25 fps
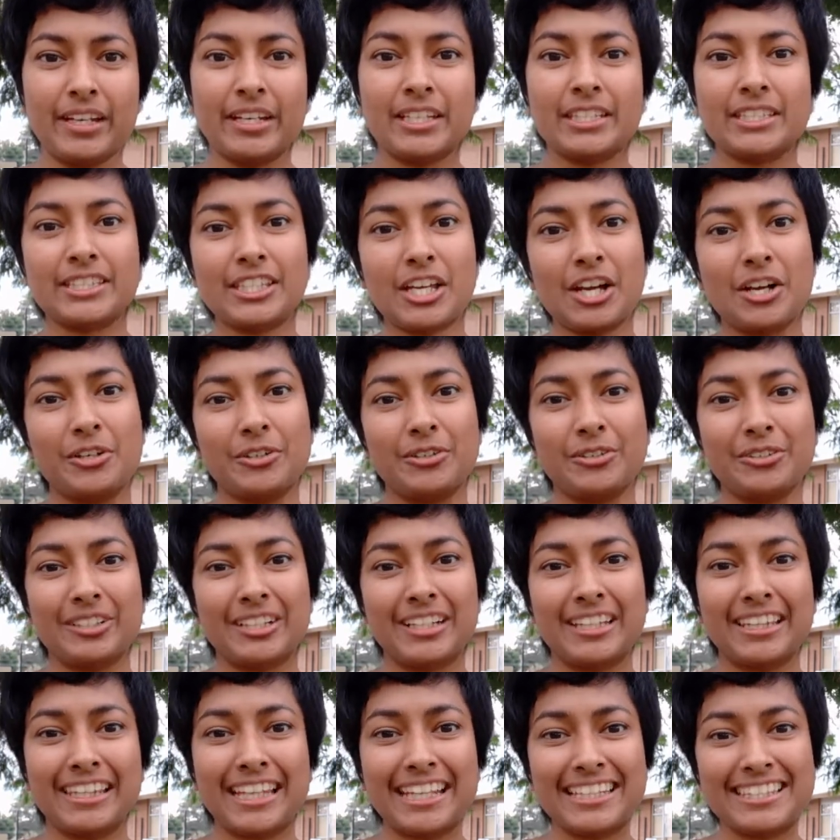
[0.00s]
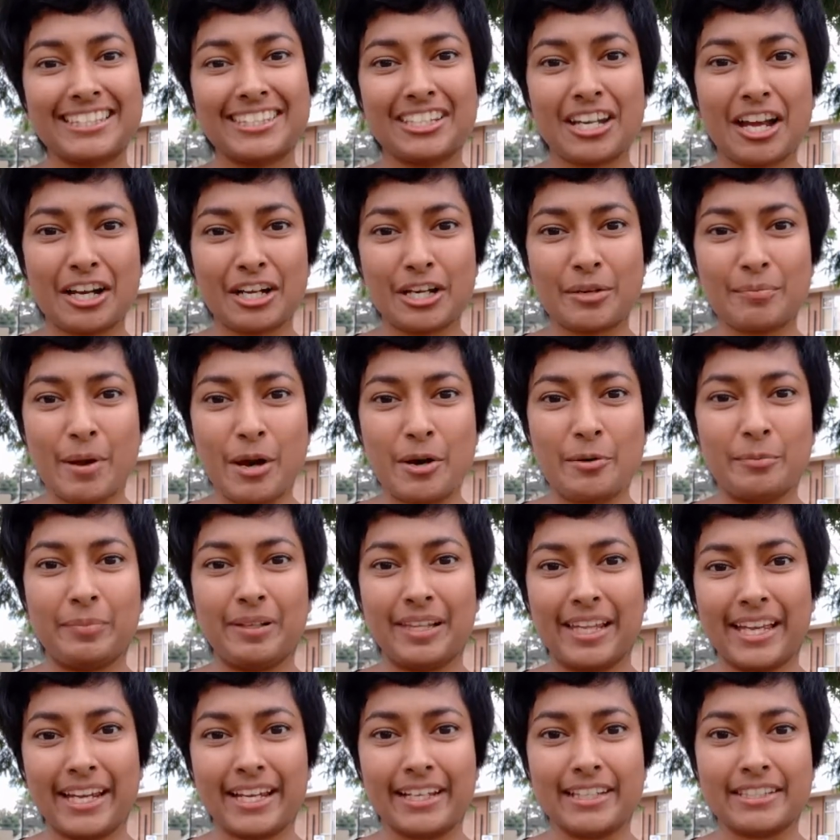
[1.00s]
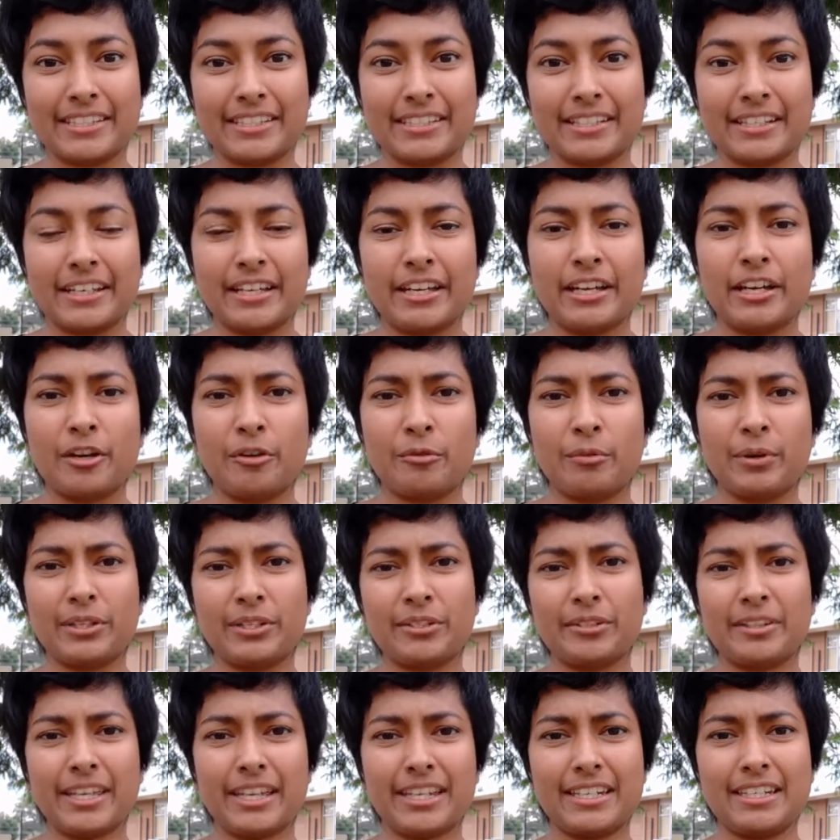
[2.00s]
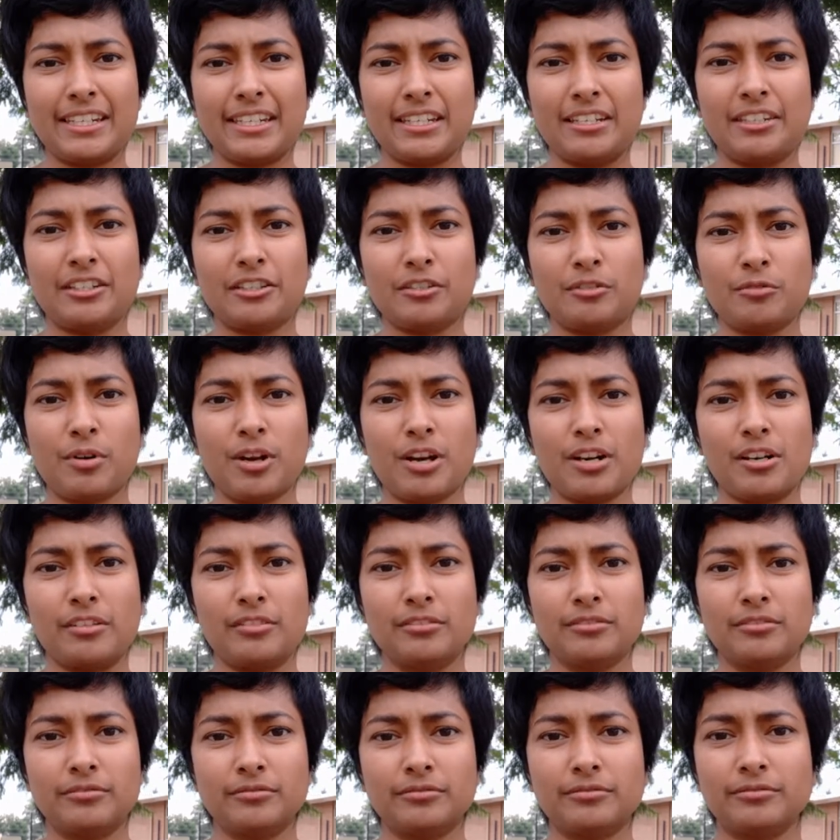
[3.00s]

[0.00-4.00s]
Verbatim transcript: So let's talk about plants. What do they need to grow?